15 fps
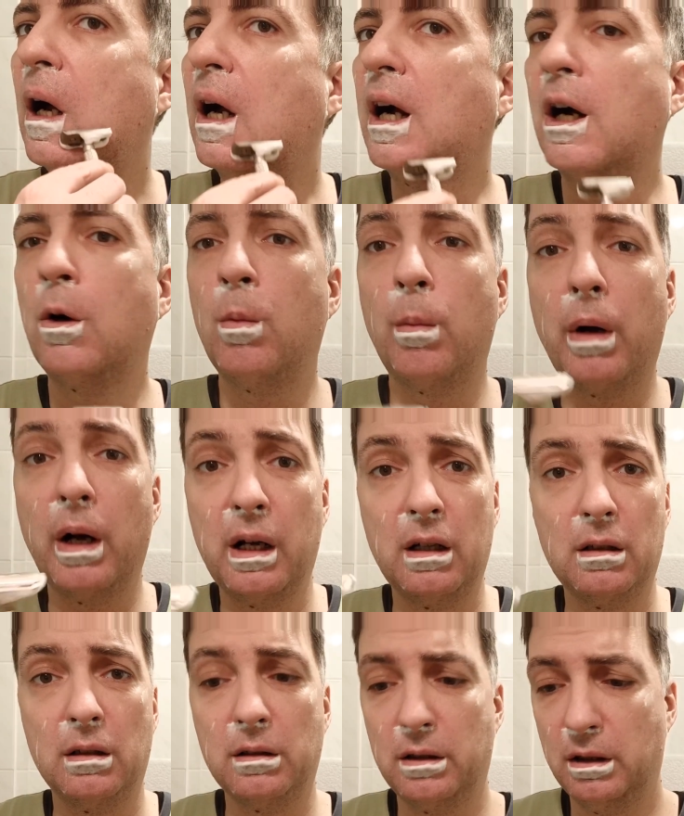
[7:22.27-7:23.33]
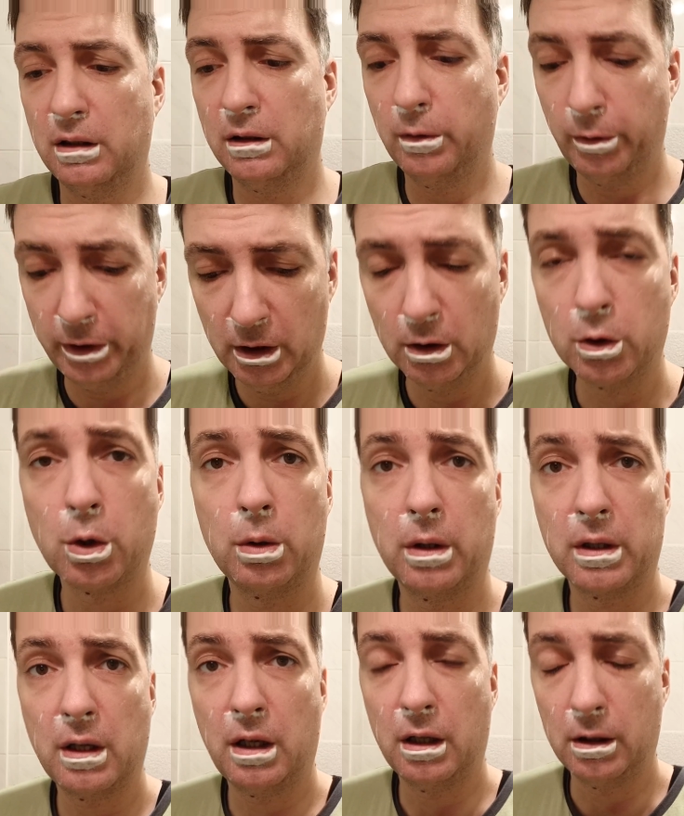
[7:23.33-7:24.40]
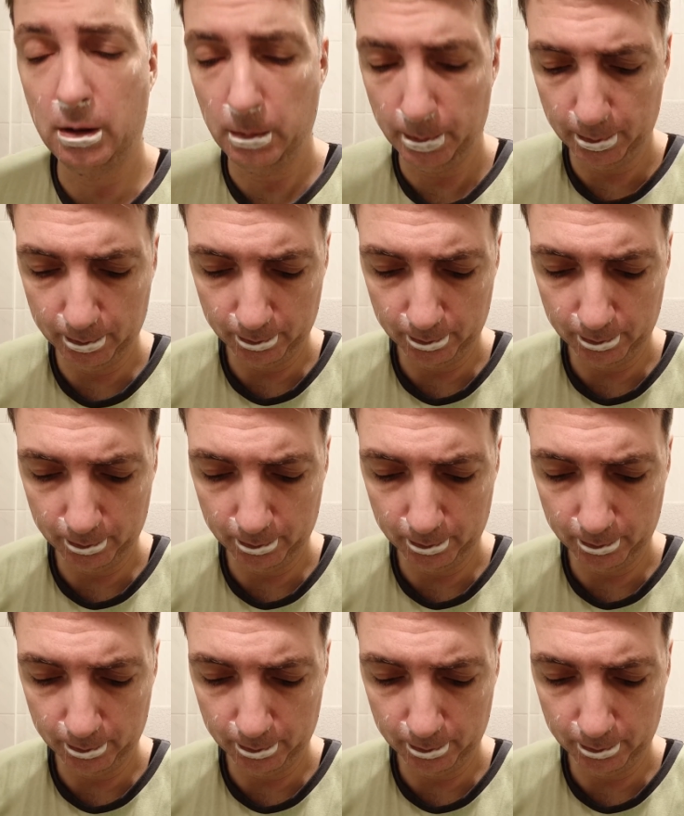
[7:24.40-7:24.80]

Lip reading: How mild it feels on the skin.